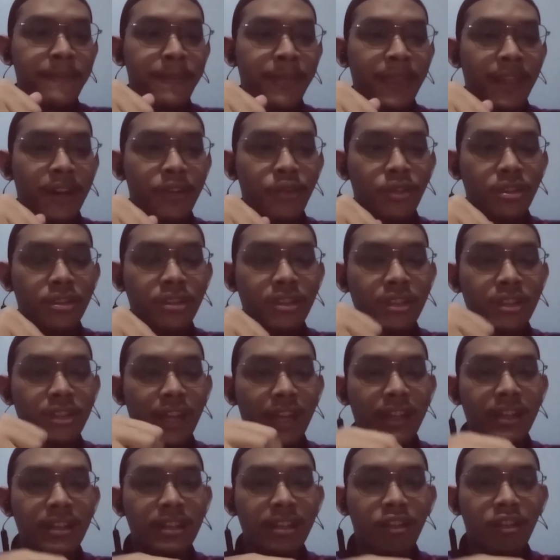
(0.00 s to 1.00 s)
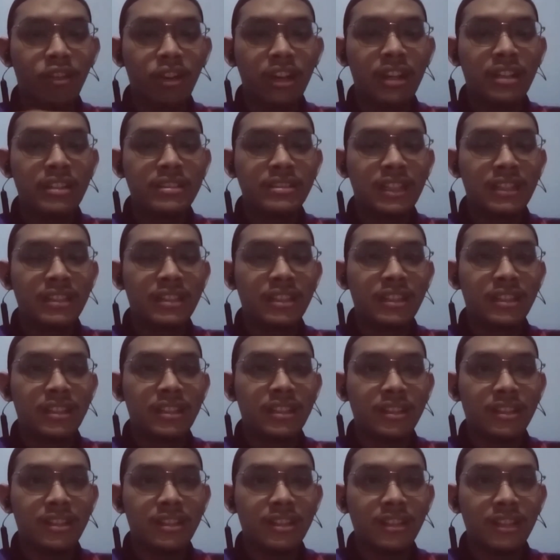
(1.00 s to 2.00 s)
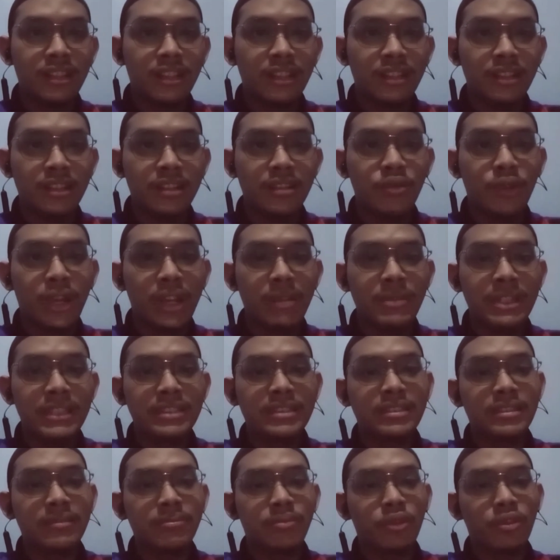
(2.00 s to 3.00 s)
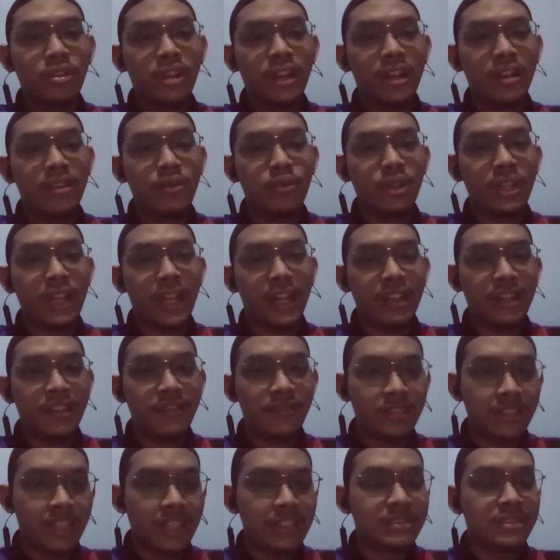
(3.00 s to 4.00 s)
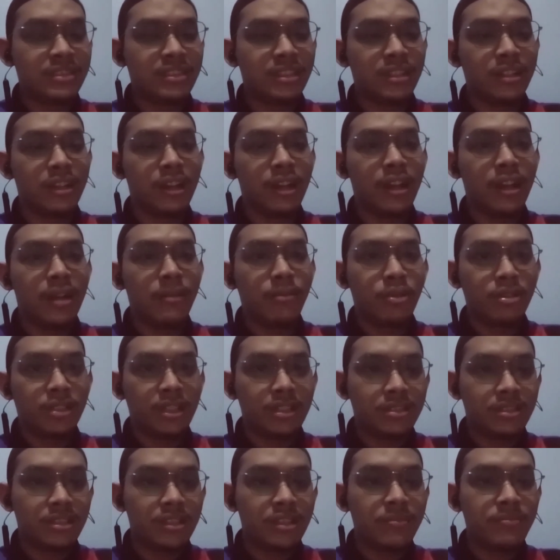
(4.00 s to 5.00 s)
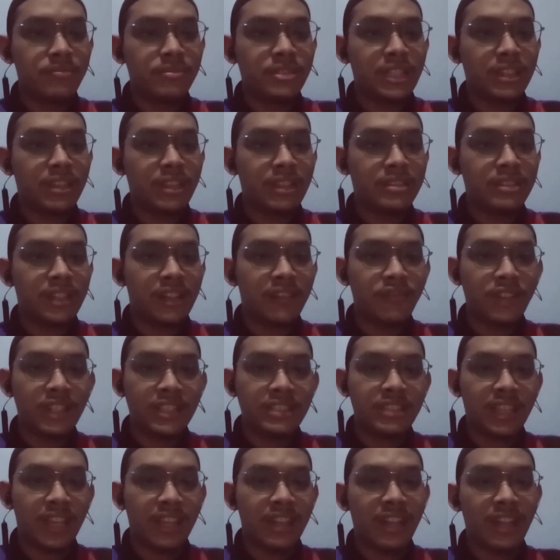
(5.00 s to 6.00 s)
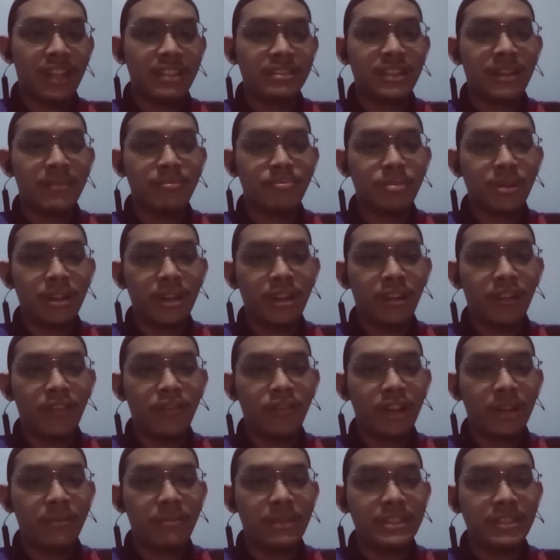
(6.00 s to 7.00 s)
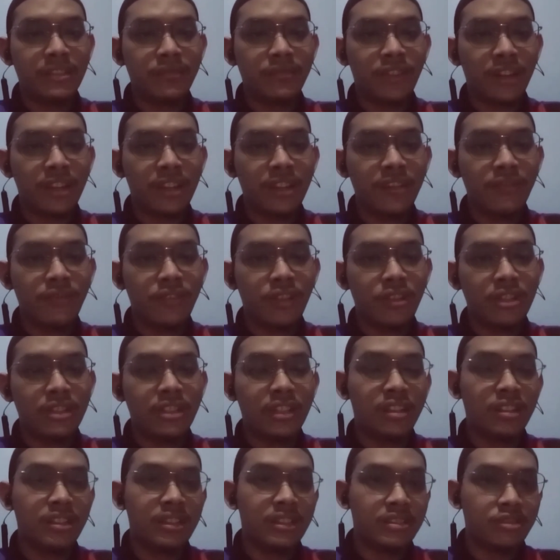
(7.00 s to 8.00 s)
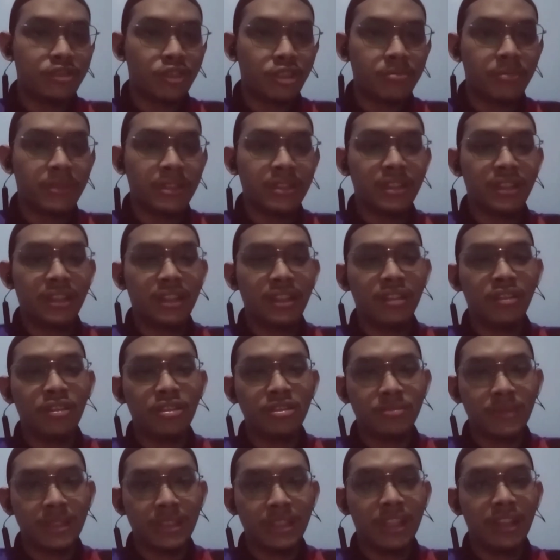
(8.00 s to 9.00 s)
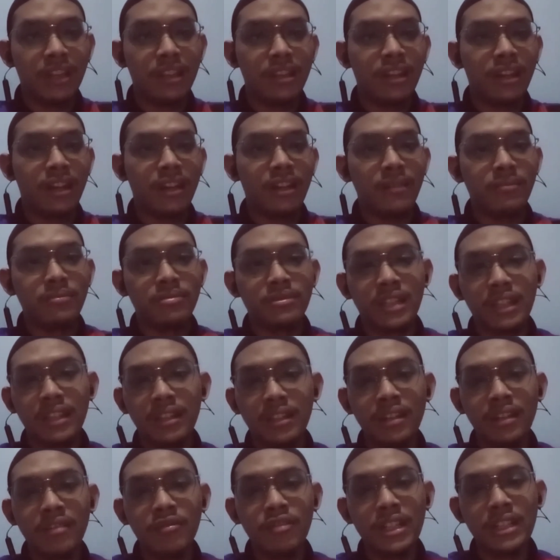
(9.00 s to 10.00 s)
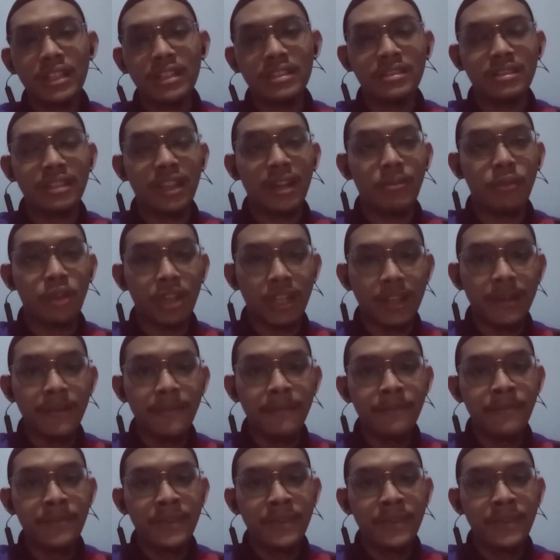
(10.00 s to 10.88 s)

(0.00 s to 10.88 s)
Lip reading: water and the oil, resulting in a well-mixed product with an even texture. Potassium cetyl sulfate is an example of emulsifier found in cosmetic. And the second one is emollient,